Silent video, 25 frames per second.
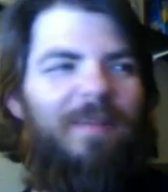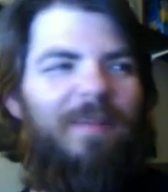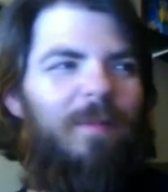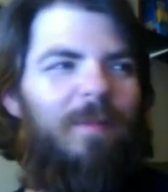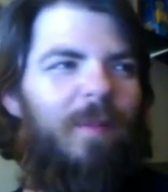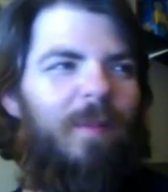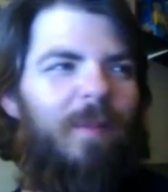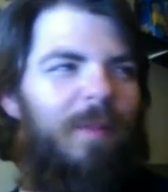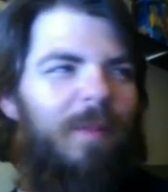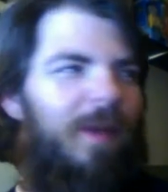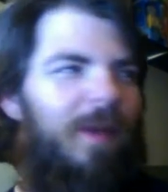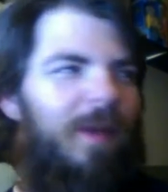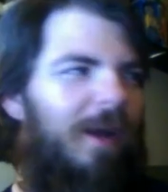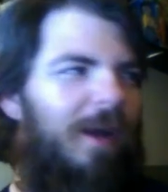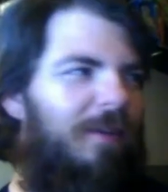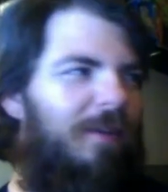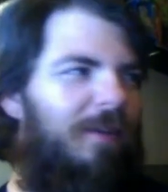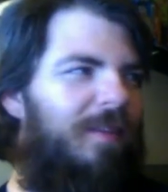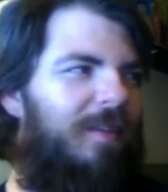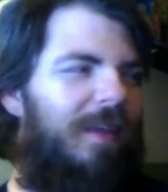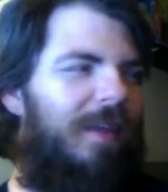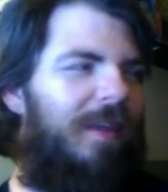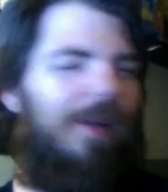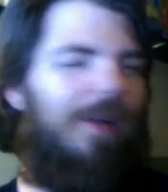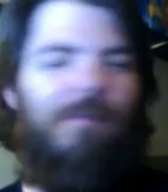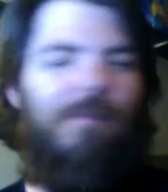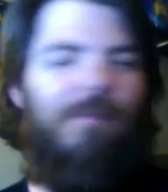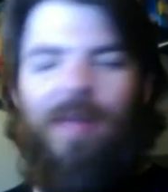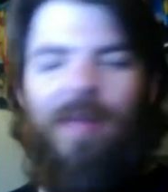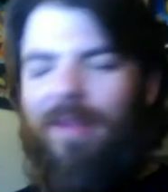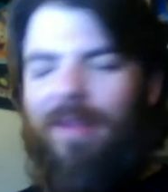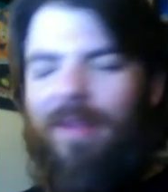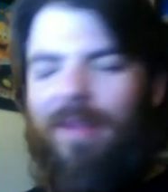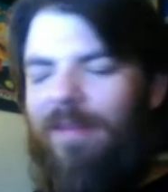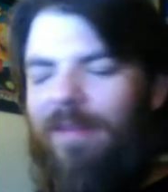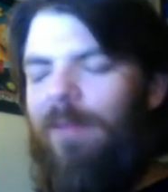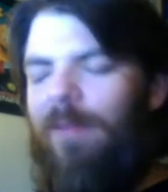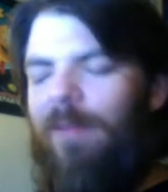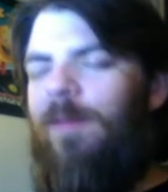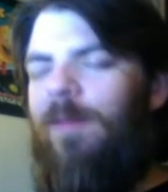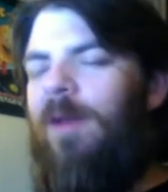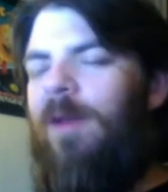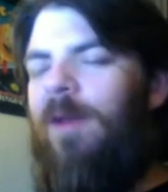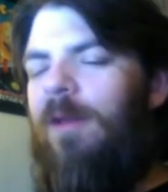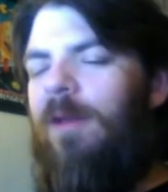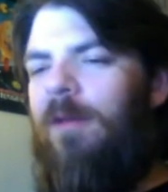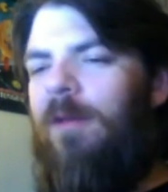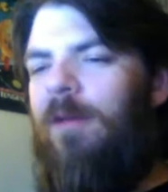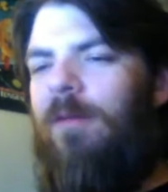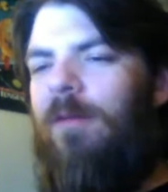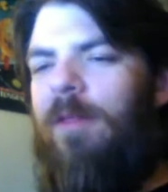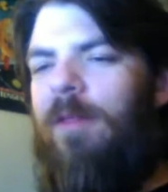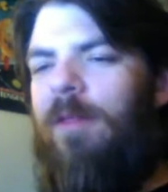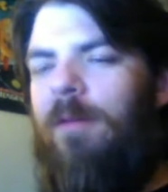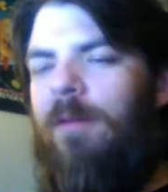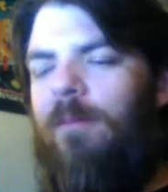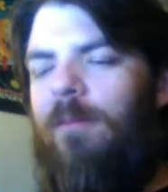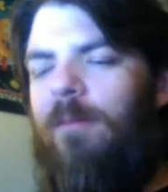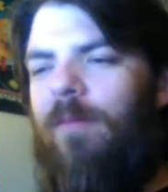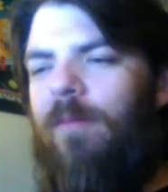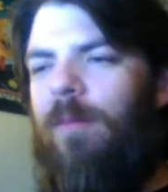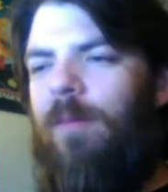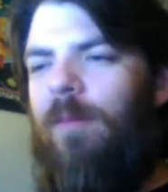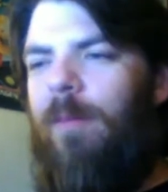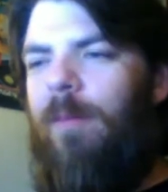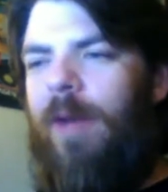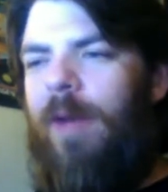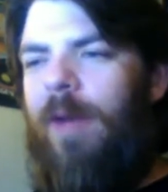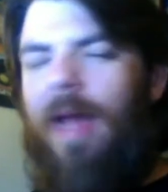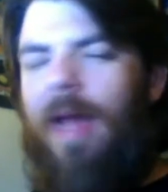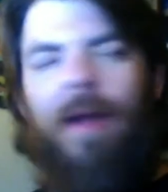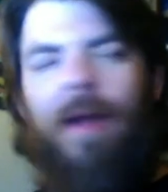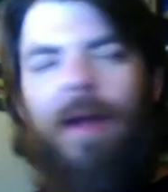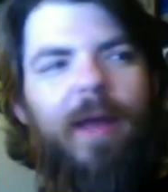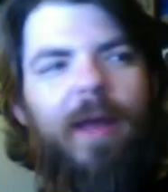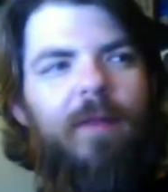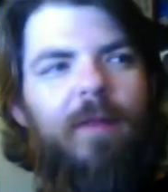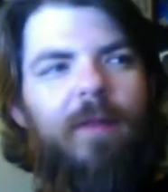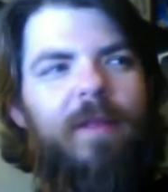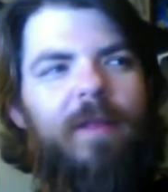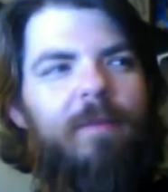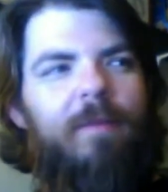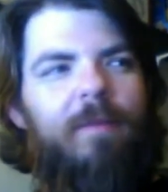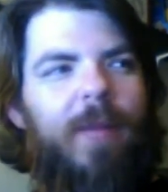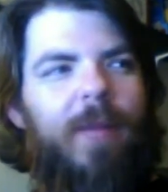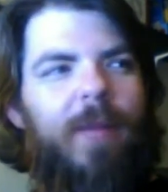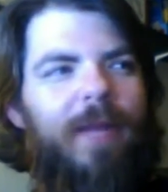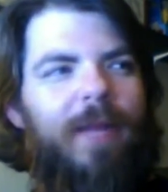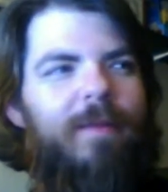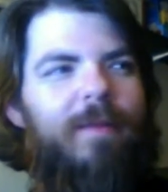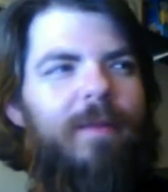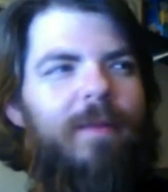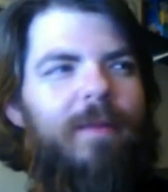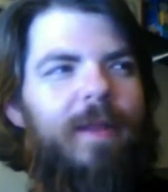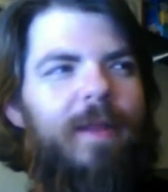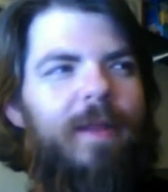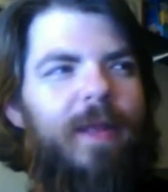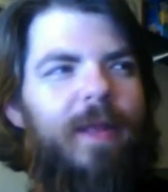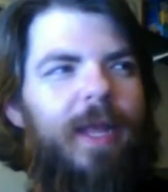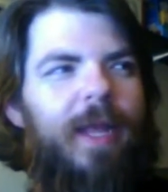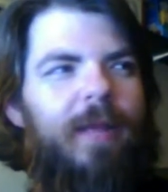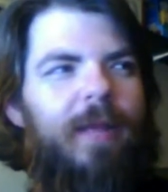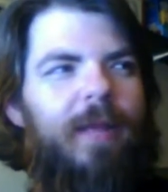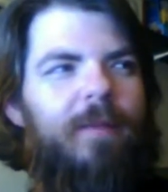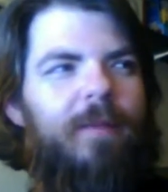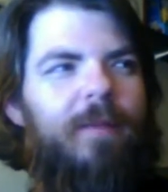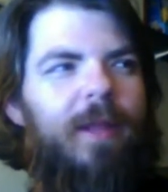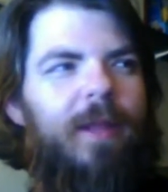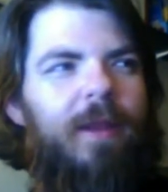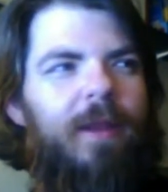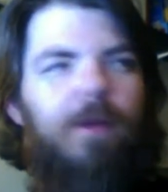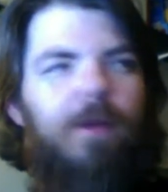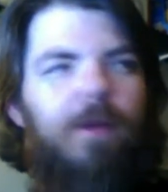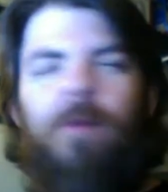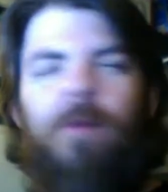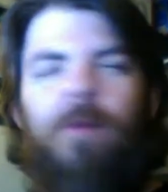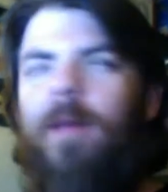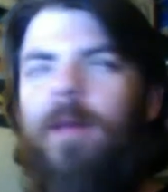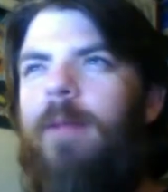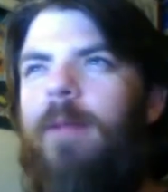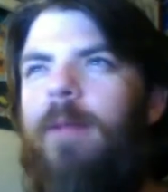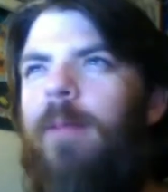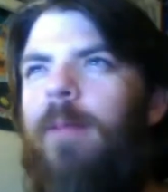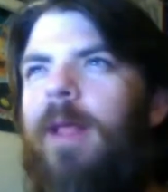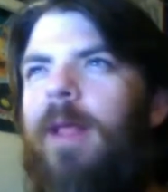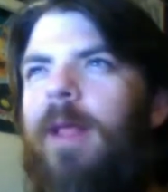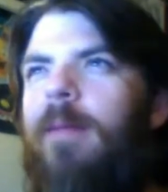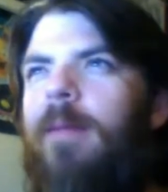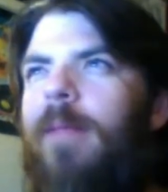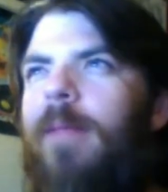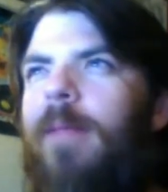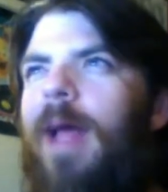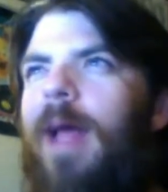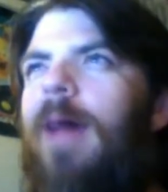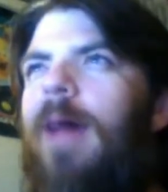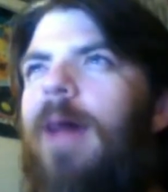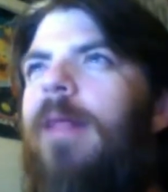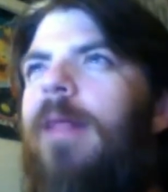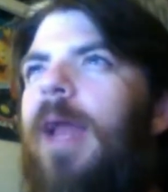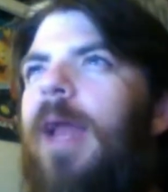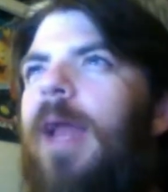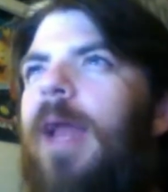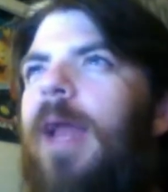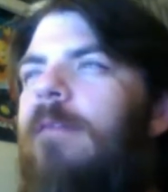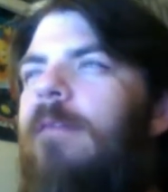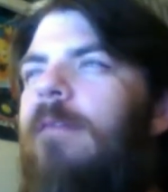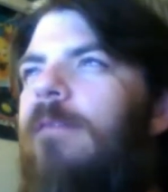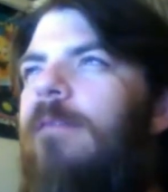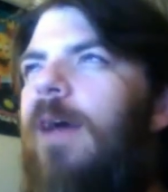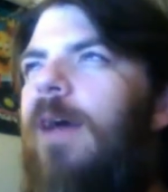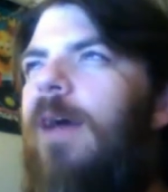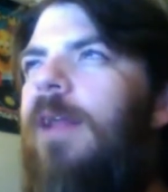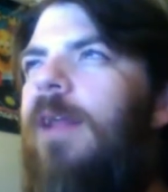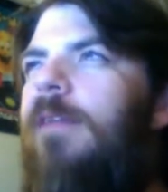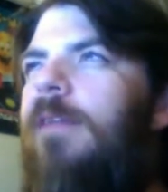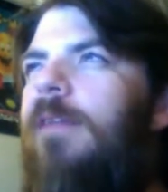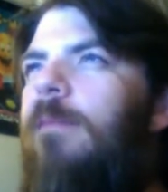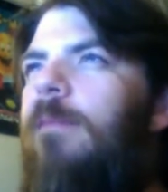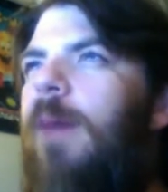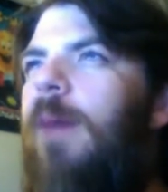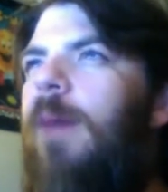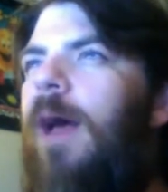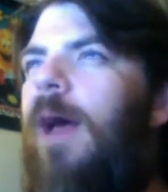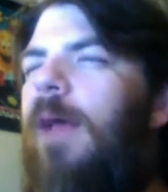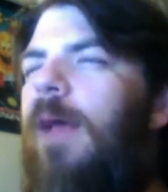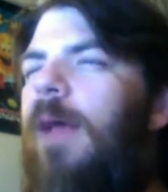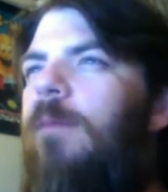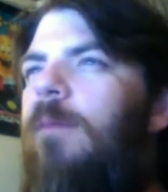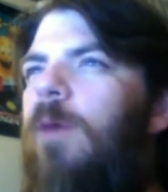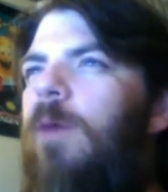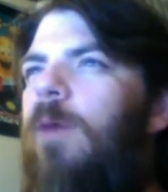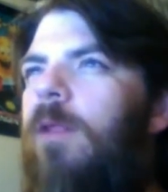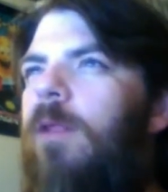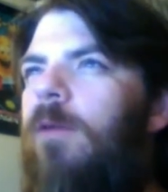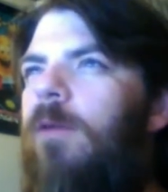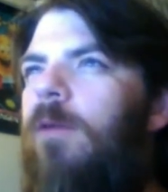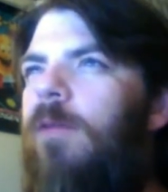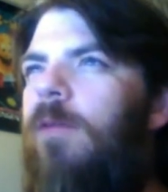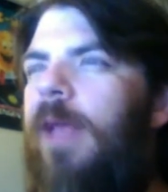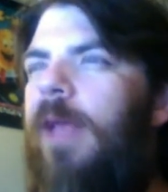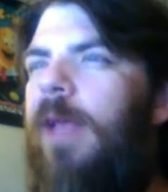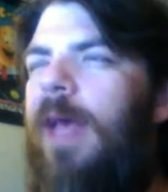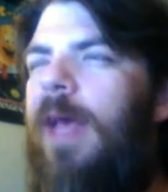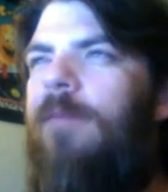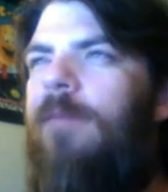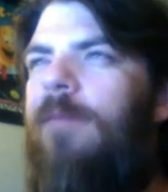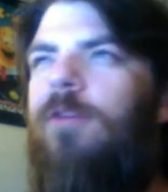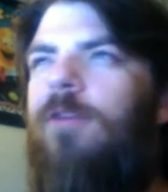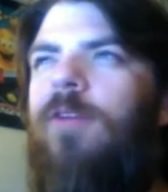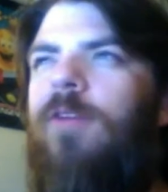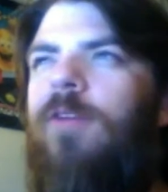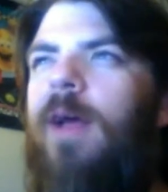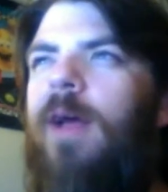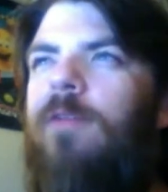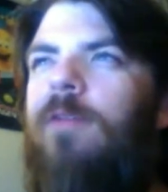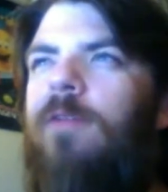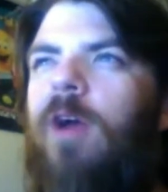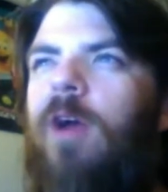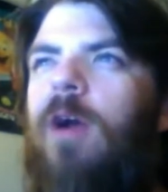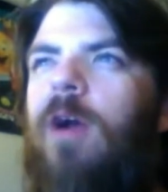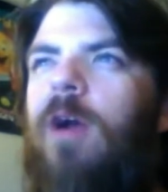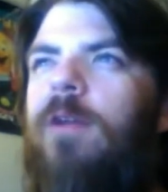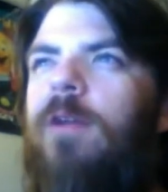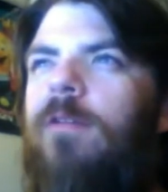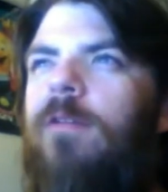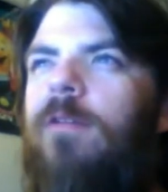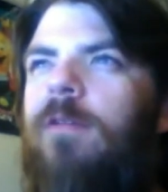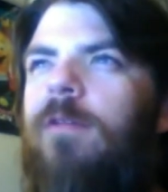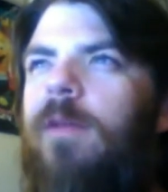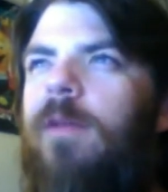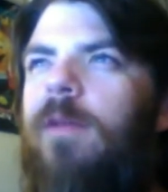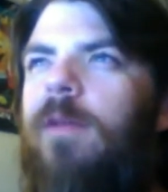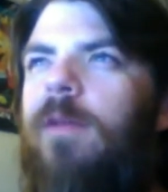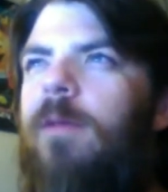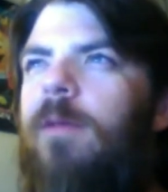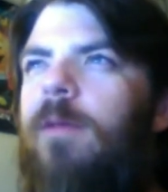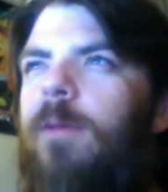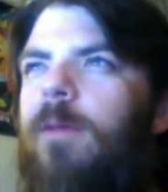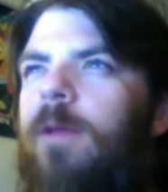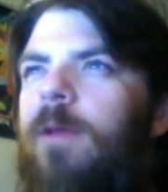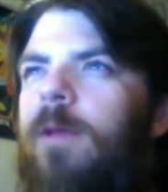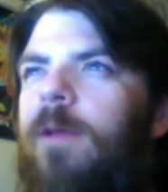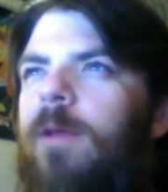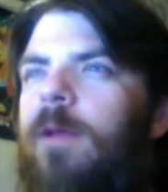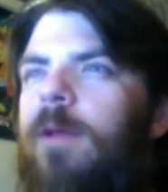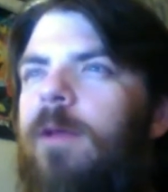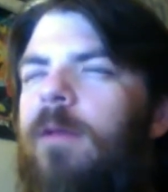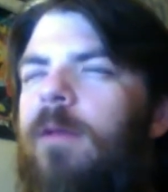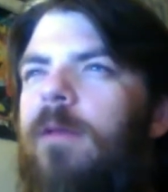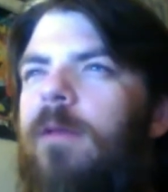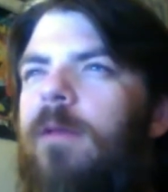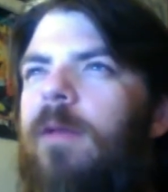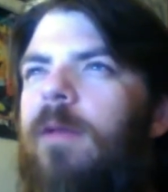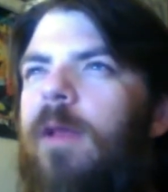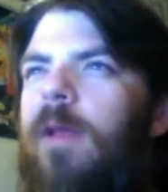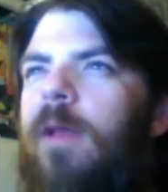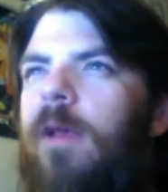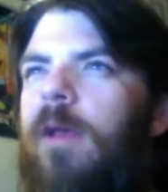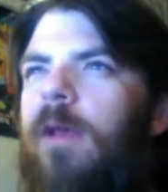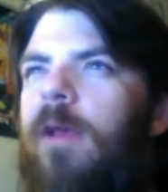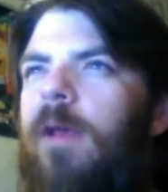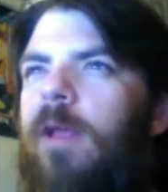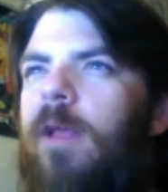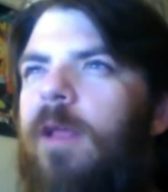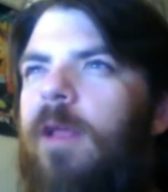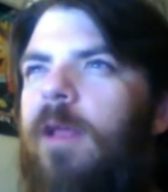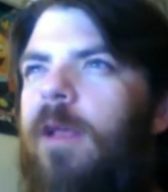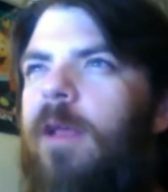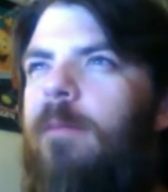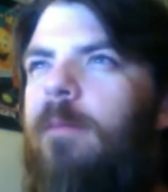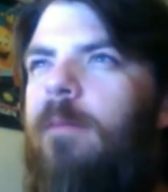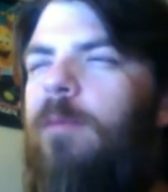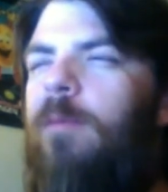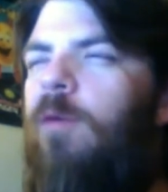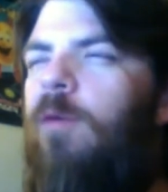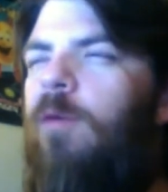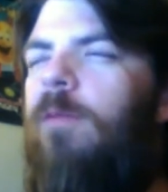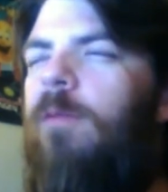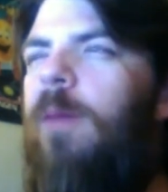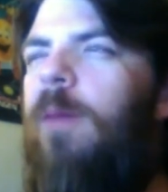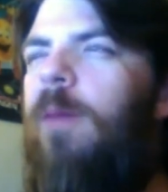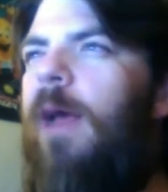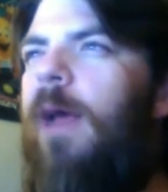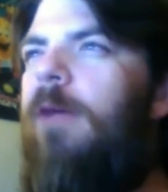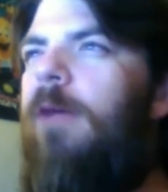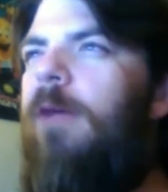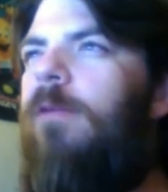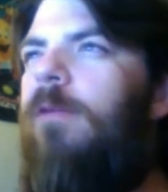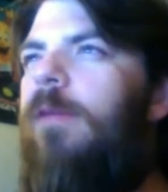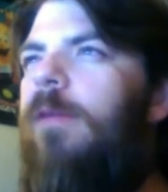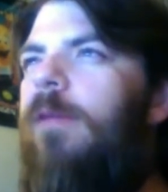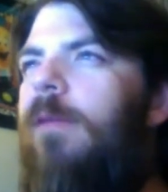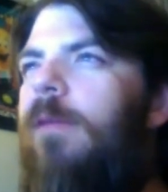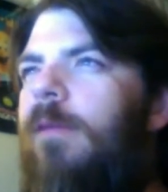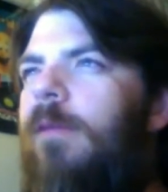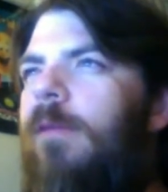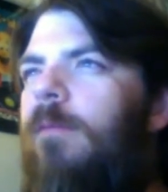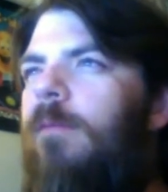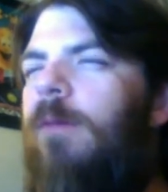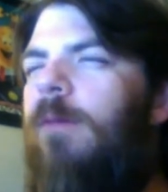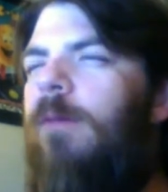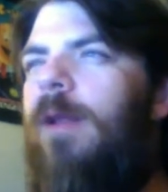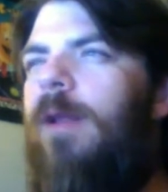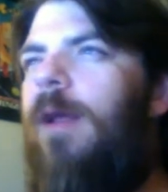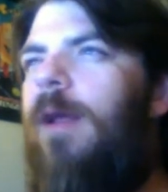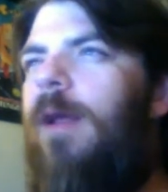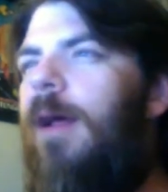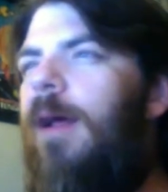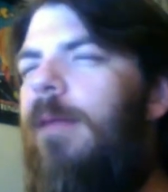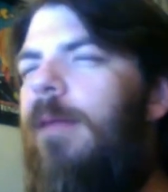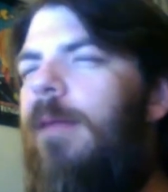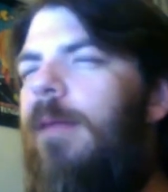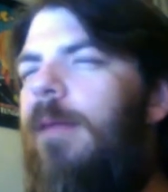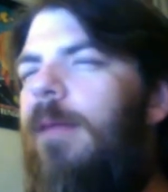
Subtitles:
But maybe I'll find something to do with them. But now I got all these Mega CD games, and the only way to play them now that I can find is to buy one of those like EverDrive carts or something where it can boot BIOSes and whatnot.